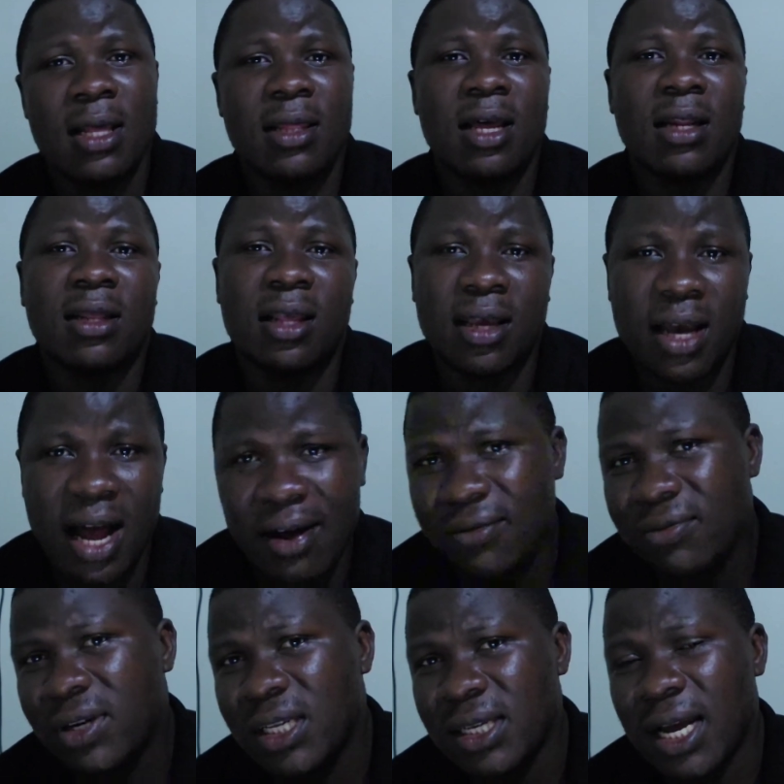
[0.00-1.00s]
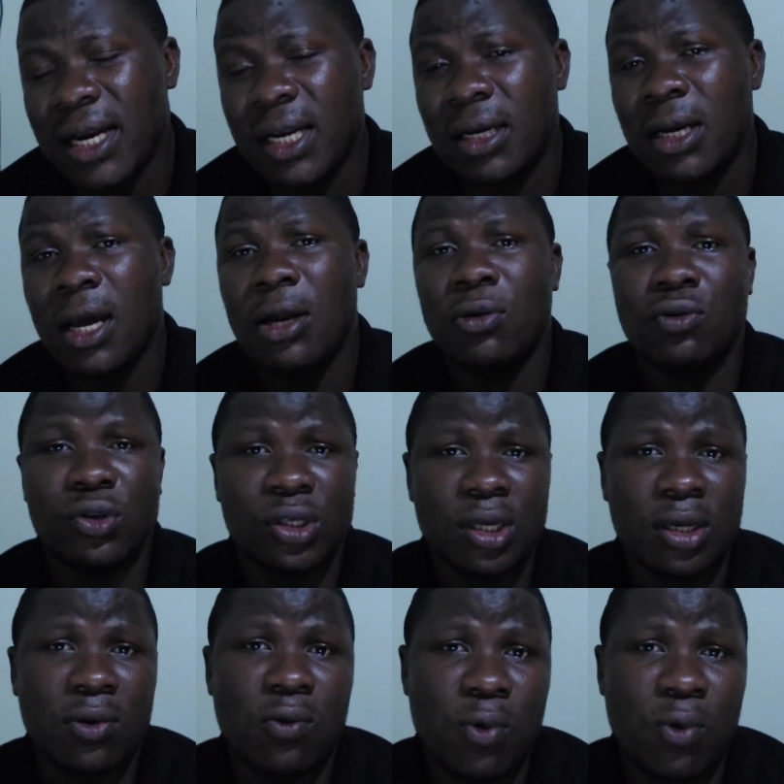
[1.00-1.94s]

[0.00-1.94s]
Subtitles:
that they have decided to stick